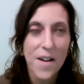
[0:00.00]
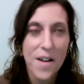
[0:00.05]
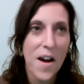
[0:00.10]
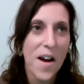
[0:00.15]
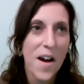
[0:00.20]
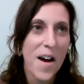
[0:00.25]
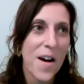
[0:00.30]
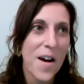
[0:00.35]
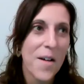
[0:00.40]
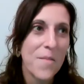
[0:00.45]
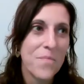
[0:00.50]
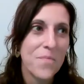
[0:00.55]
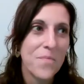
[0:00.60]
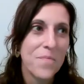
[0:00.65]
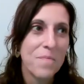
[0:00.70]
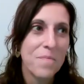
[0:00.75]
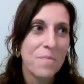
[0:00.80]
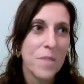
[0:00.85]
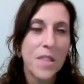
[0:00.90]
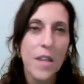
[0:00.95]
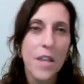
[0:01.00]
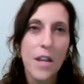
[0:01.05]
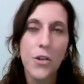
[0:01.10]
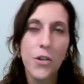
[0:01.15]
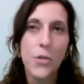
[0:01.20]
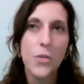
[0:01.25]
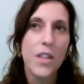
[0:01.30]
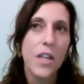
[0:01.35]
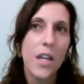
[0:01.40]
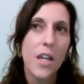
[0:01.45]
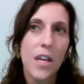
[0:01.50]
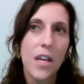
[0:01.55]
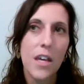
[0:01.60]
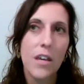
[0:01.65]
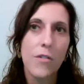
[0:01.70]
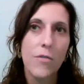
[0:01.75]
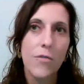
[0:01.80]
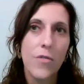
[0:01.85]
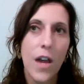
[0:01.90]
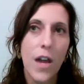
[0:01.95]
But then you
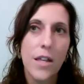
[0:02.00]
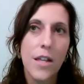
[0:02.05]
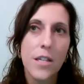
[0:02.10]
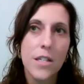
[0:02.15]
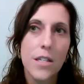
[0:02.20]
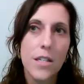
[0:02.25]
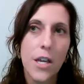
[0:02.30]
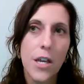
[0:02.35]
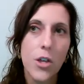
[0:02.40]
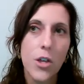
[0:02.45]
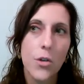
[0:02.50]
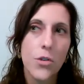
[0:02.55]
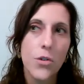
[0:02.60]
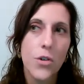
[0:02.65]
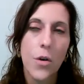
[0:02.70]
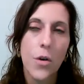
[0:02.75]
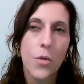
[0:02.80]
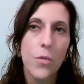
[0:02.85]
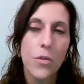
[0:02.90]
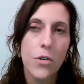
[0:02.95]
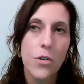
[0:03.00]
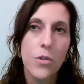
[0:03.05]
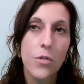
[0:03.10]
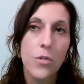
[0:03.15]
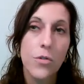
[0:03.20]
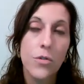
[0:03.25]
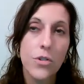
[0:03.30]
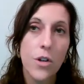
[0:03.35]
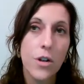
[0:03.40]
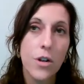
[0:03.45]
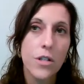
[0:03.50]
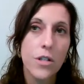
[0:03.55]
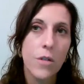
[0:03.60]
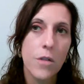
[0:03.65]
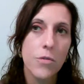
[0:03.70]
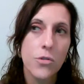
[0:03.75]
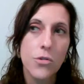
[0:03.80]
leave and it's like you start to